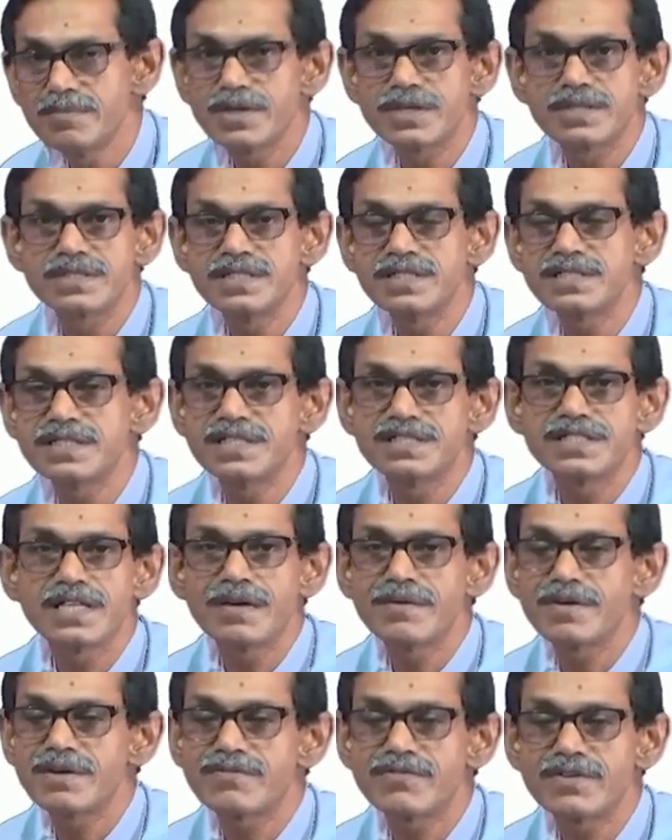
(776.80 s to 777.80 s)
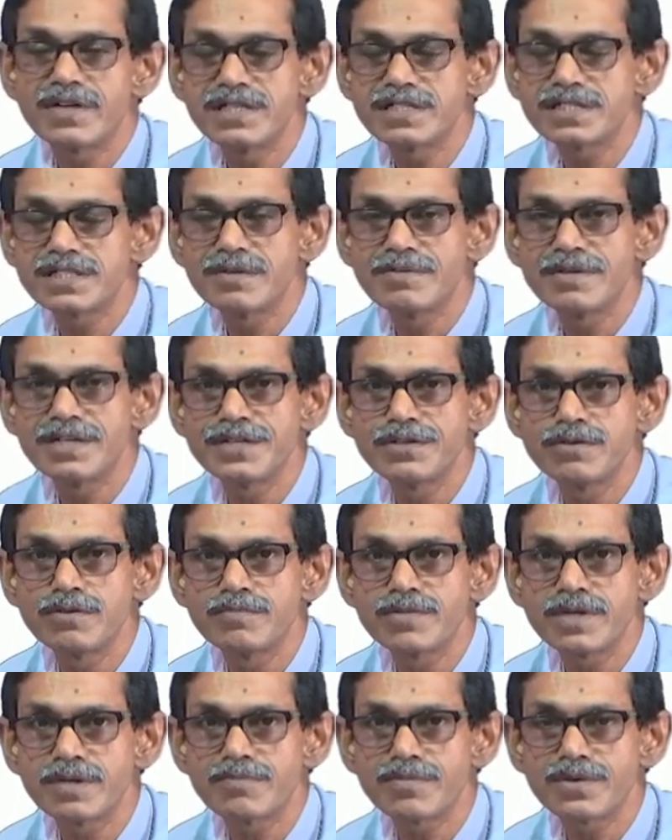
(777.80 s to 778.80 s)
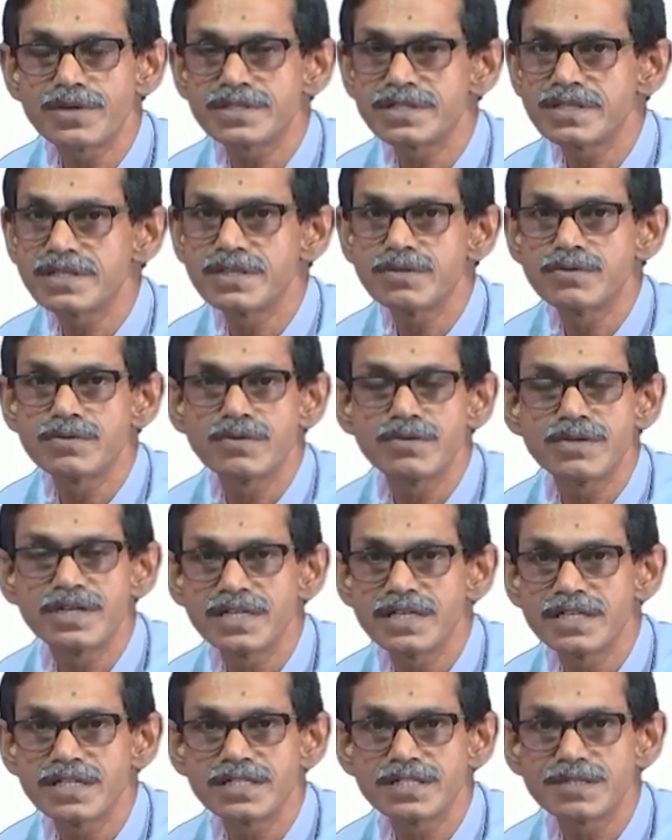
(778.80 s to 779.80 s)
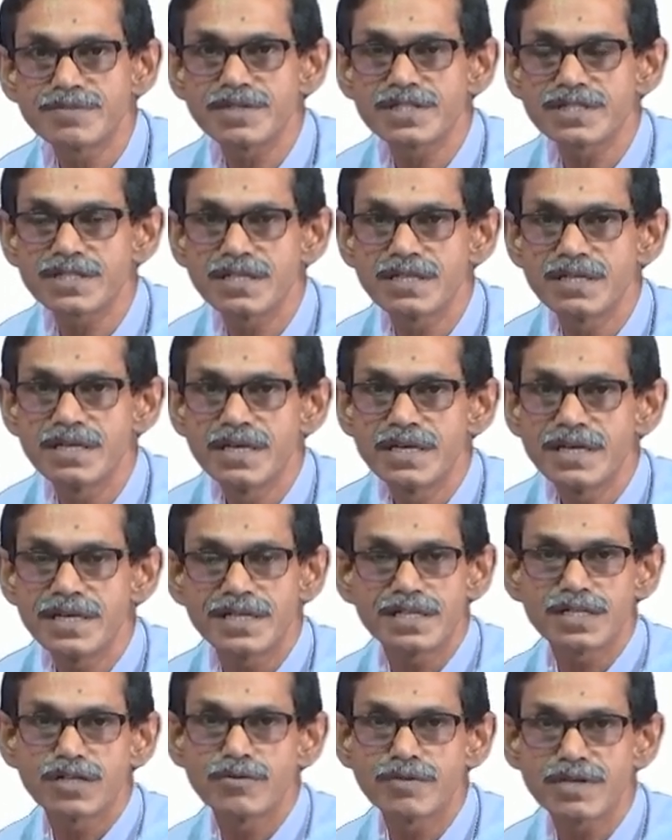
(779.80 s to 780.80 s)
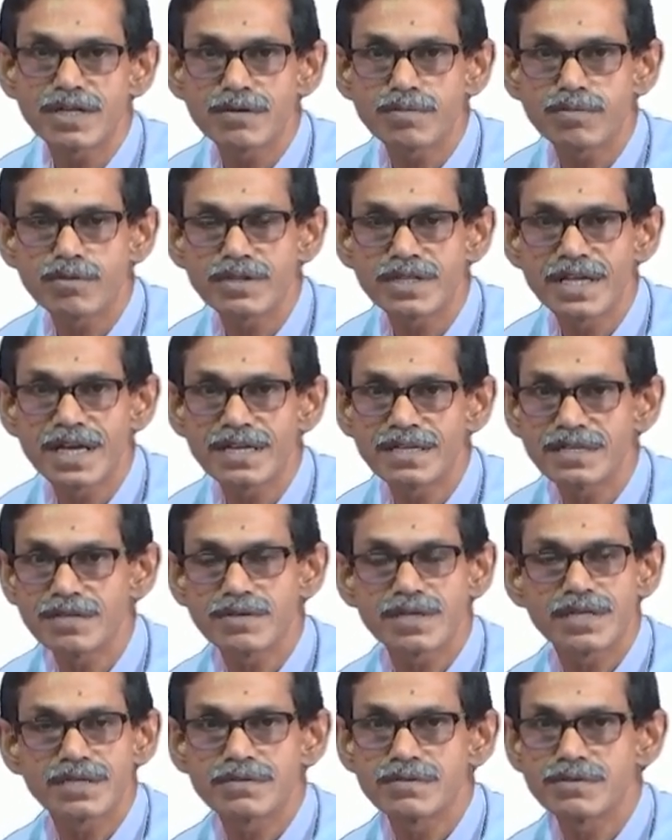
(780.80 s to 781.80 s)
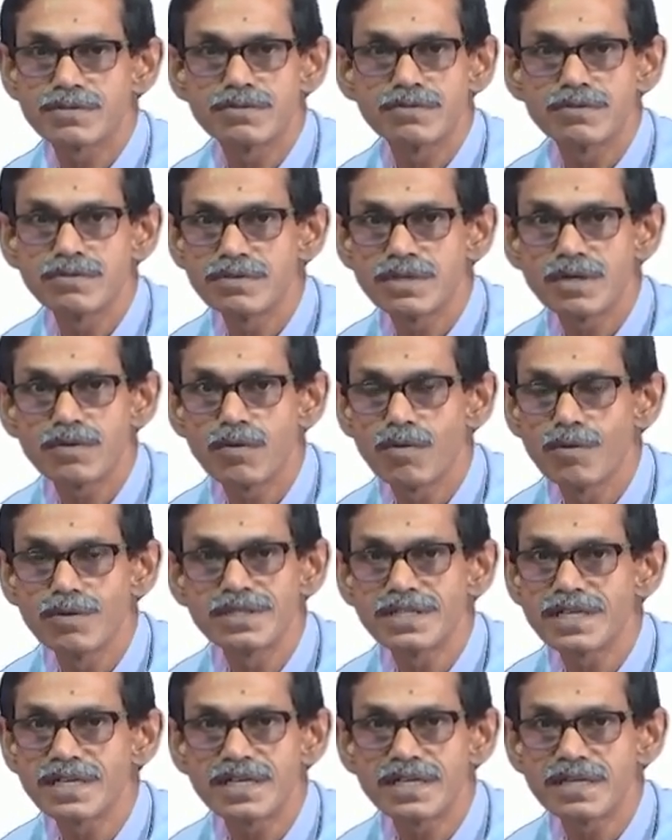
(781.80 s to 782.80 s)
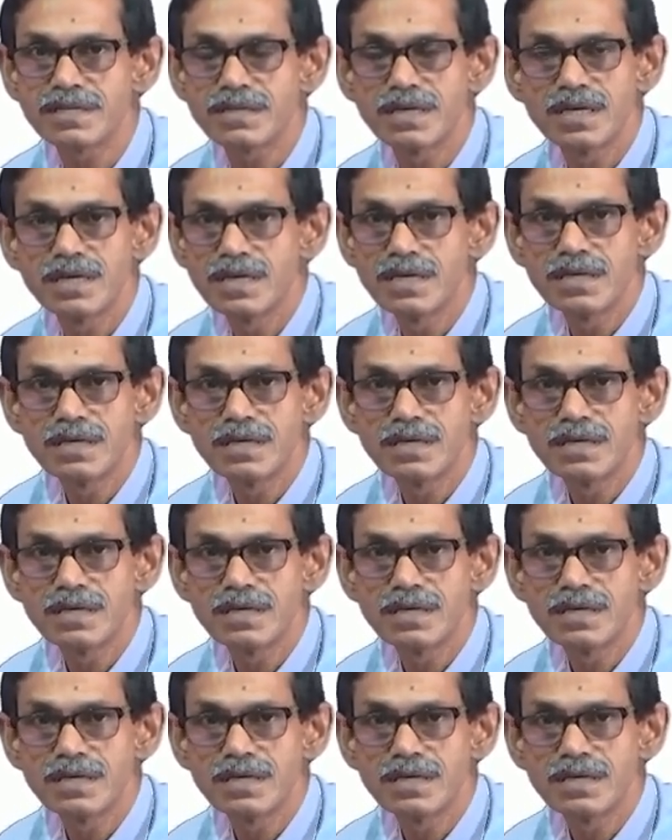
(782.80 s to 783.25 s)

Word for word: Because these enzymes are very stable in room temperature, you do not need any special incubator for that, you can do the whole thing in